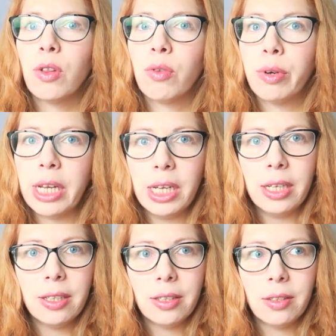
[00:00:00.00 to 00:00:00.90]

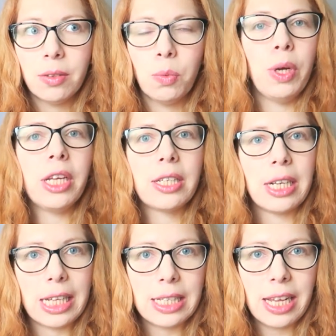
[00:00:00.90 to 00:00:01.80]
3
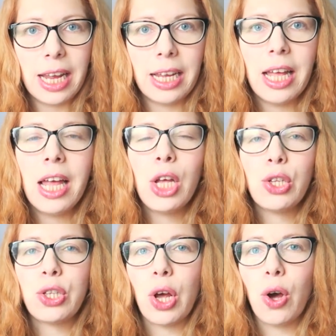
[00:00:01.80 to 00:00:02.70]
weeks, let's say.
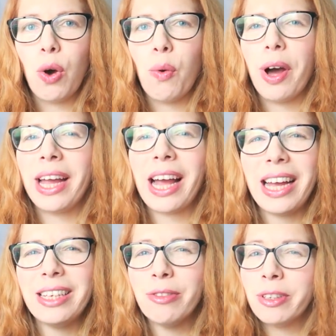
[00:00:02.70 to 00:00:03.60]
So I
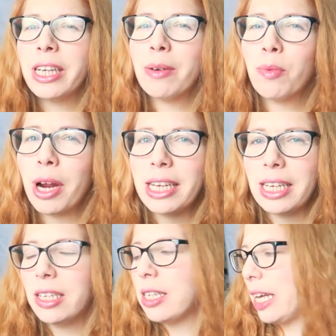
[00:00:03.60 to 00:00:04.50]
kind of feel I'm
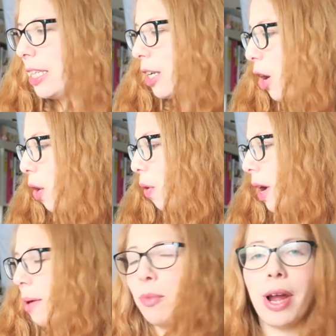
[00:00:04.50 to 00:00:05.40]
ready to let
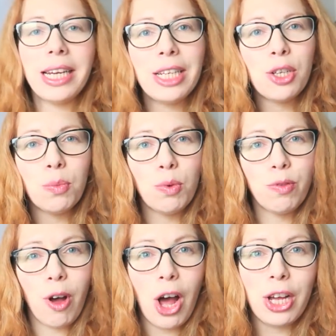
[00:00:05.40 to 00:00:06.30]
go. I'm ready to
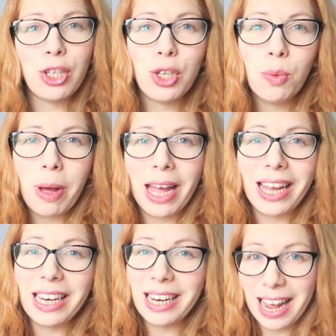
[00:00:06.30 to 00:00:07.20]
move on to
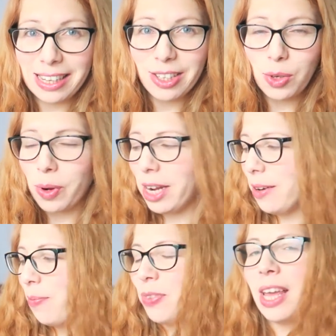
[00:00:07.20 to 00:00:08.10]
my next
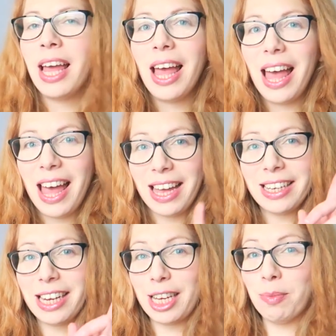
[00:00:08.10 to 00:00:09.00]
one.
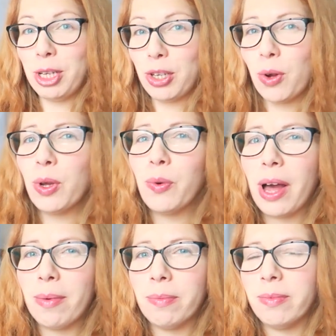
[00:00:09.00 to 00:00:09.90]
And let me show
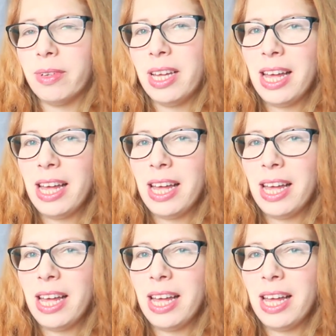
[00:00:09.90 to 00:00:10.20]
you, I'm